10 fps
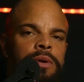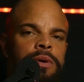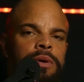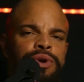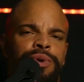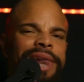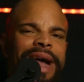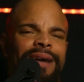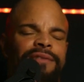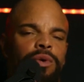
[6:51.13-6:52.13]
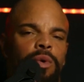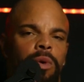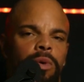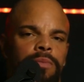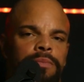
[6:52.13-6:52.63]
You can have it
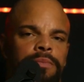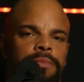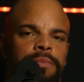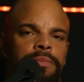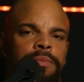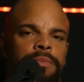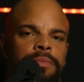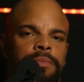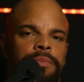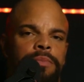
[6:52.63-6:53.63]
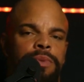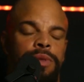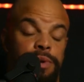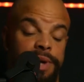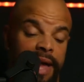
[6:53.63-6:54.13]
all.
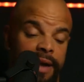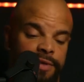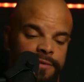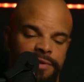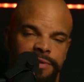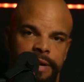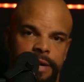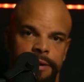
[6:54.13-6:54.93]
You can have the physique.